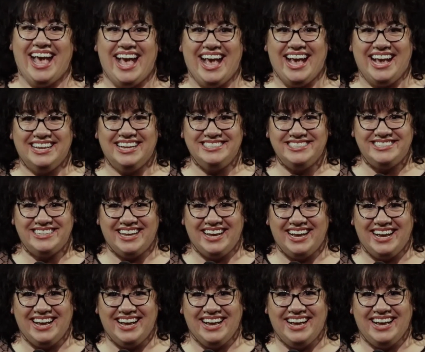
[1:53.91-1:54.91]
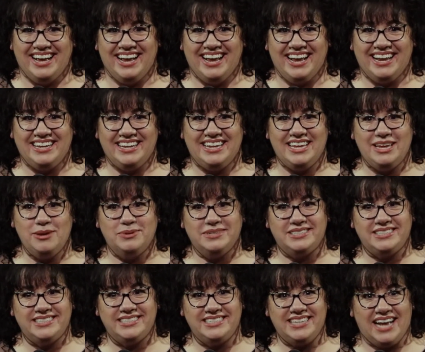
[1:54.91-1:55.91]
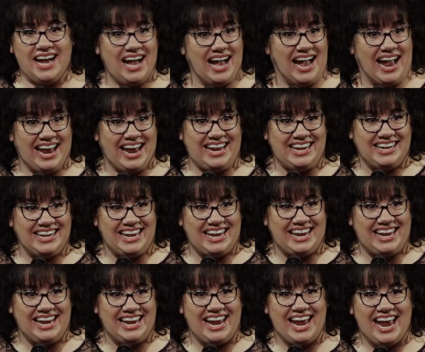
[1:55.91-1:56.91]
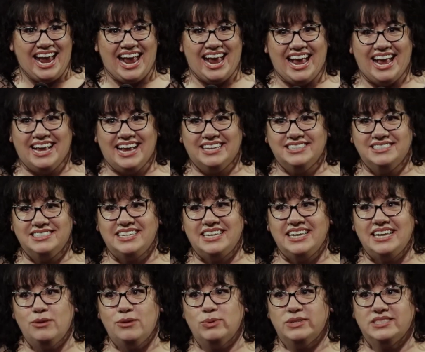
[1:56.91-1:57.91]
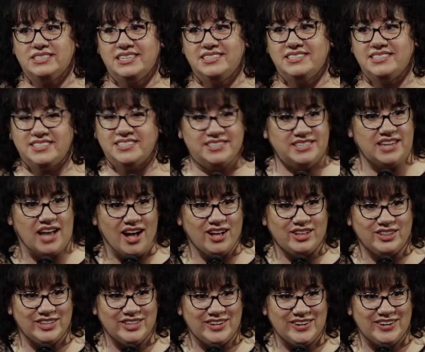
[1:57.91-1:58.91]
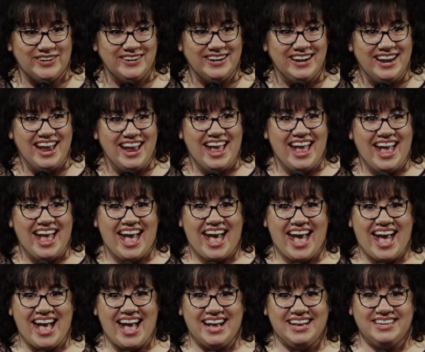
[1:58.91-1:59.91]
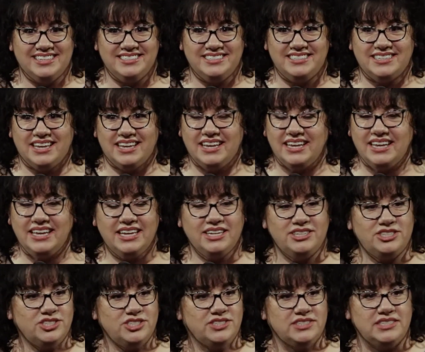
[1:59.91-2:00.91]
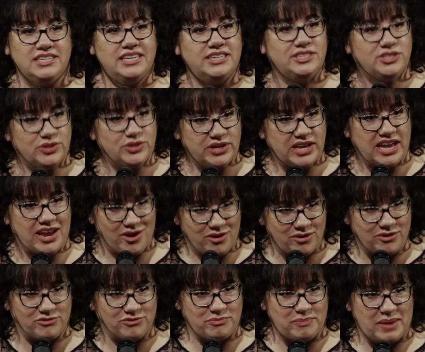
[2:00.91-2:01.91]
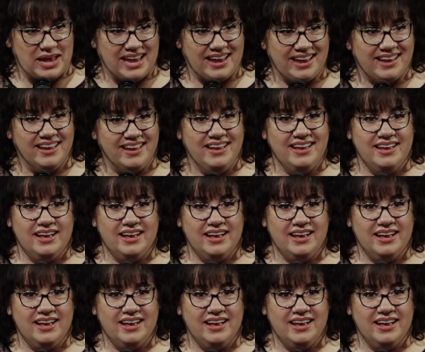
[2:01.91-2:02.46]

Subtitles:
and he was tiny, and he was a snuggler, and he took care of me.